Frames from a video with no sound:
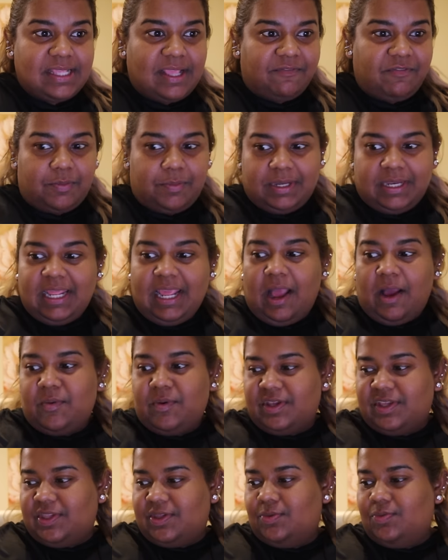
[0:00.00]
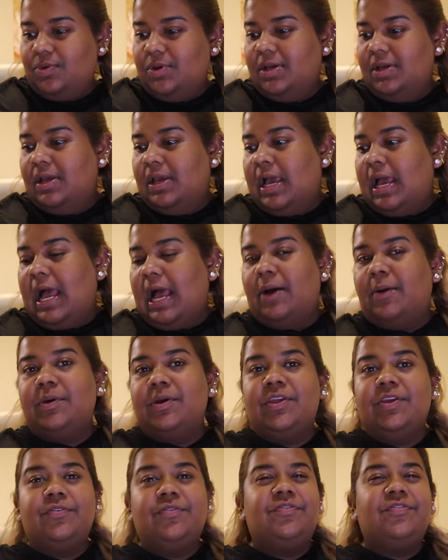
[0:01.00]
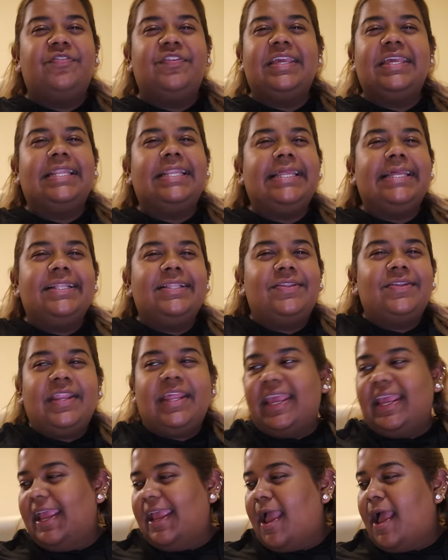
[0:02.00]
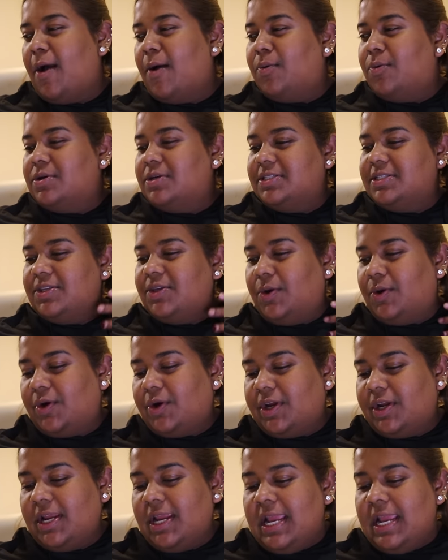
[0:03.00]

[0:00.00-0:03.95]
everybody how are you how are you feeling today how was your